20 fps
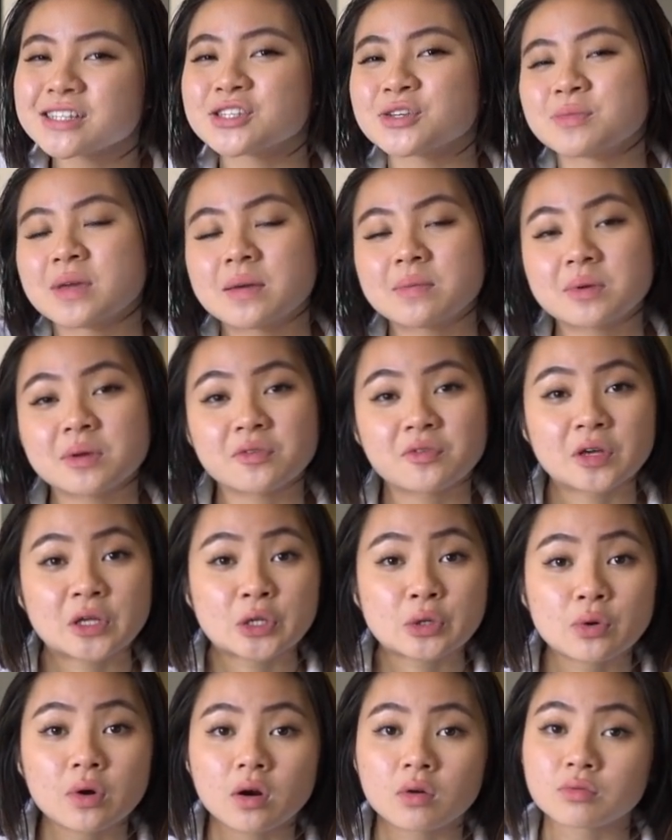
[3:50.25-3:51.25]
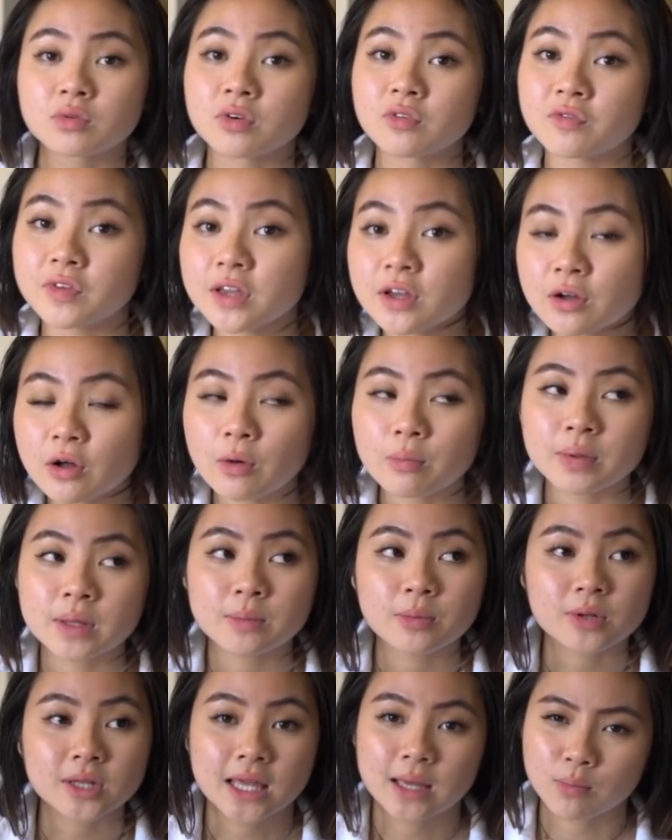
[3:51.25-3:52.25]
So maybe if you do a reveal,
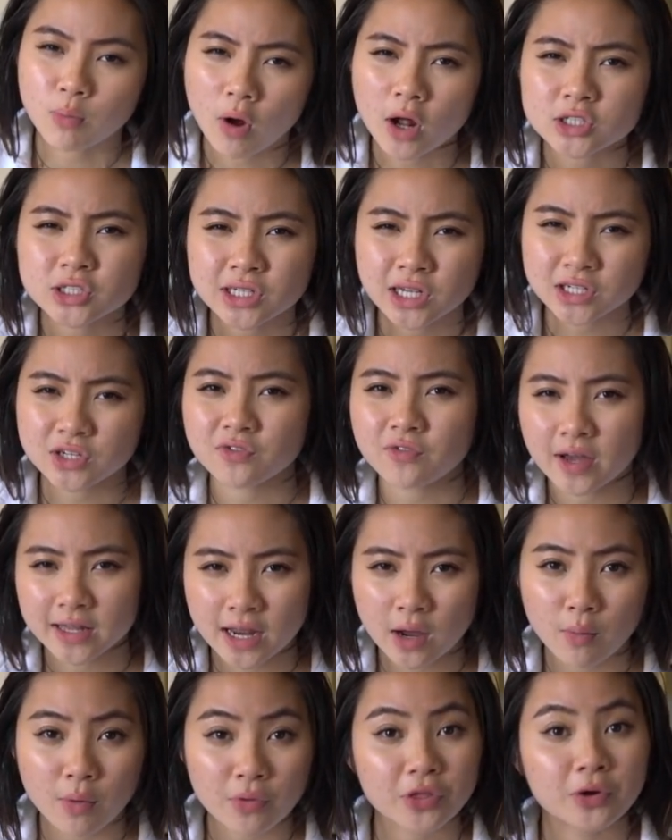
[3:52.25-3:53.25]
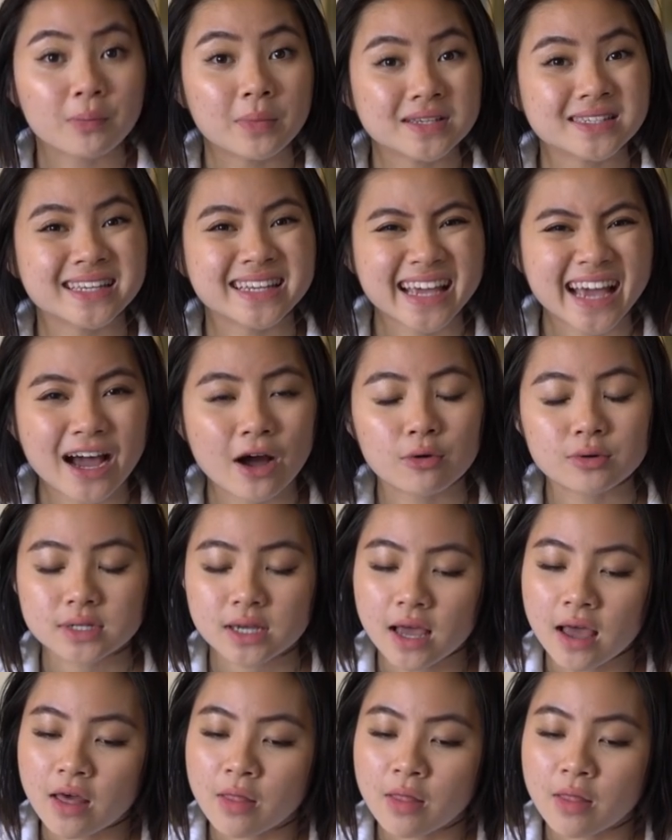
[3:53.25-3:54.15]
people keep watching it to find out what they're missing out.